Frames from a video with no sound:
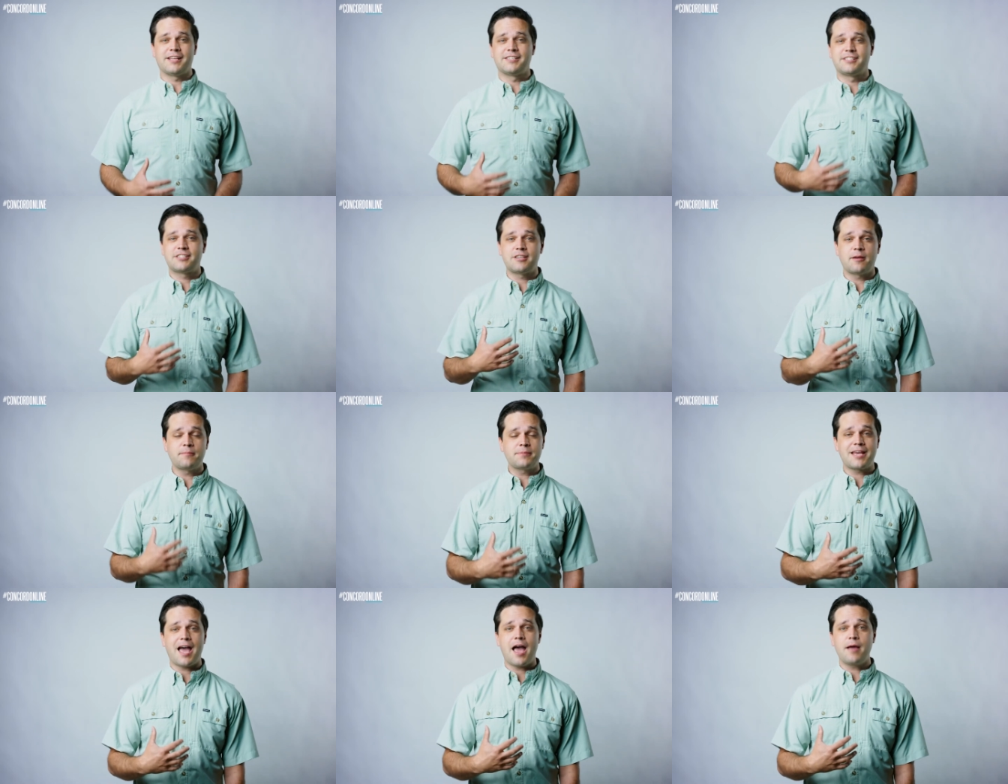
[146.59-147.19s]
And
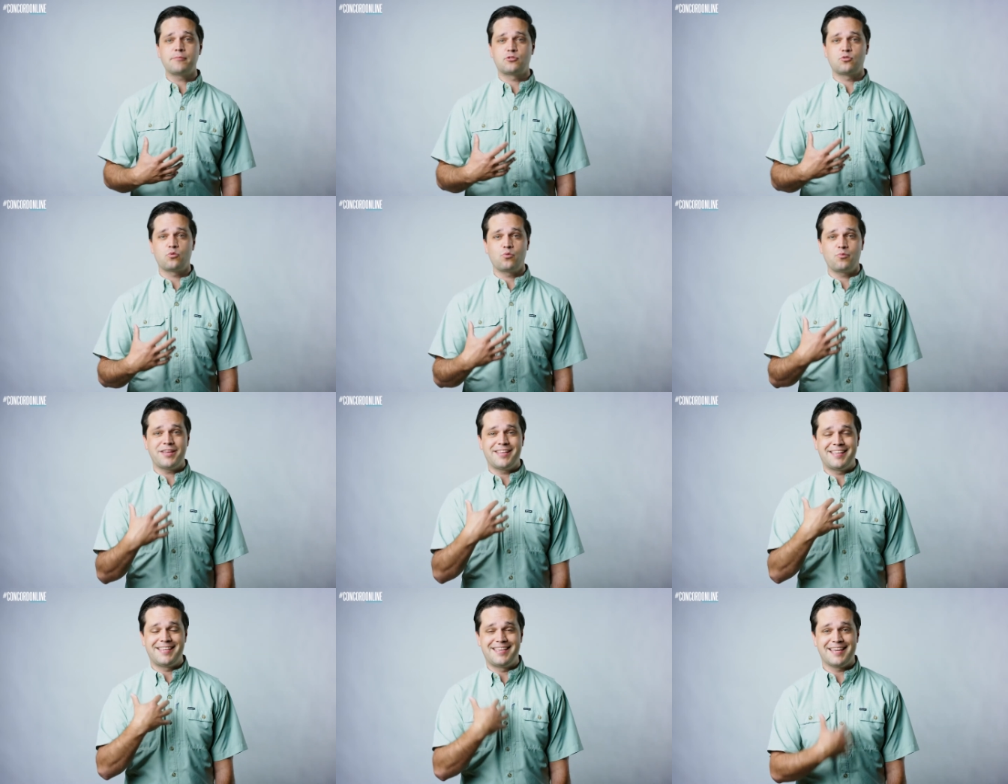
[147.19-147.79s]
sometimes when
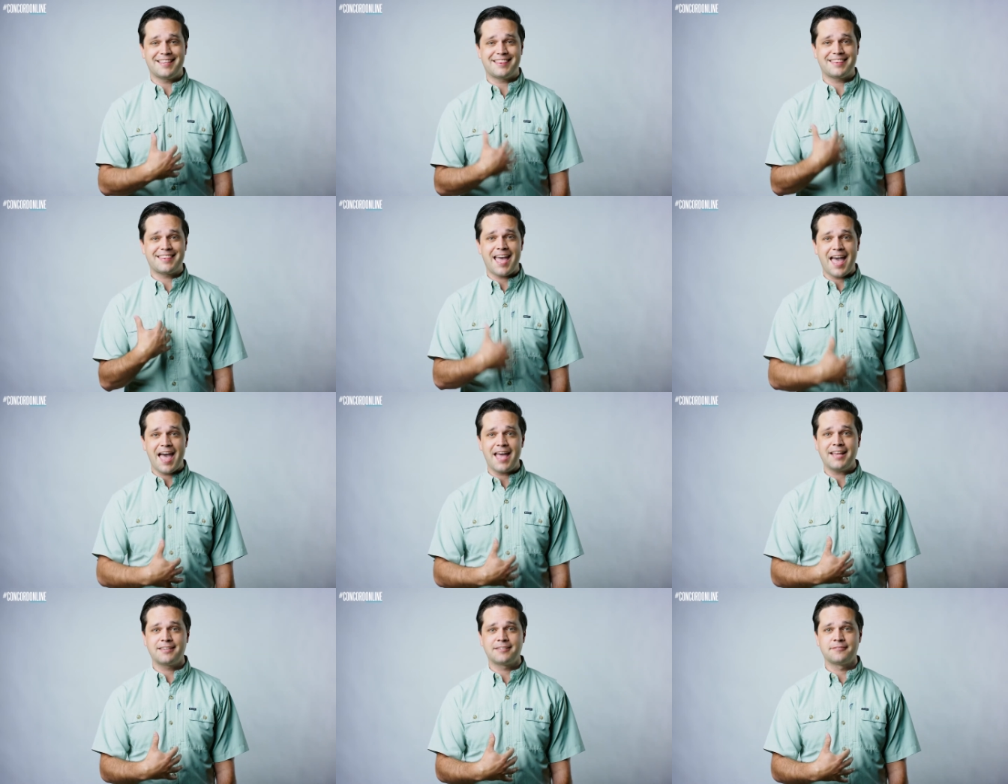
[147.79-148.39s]
we get
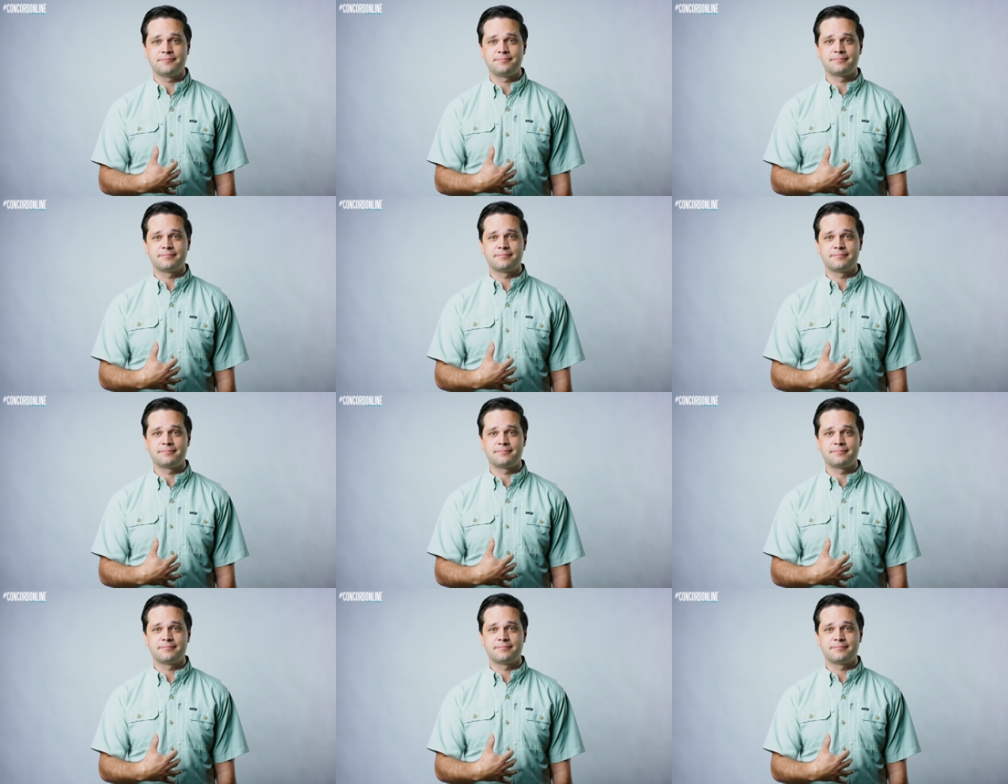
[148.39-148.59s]
that,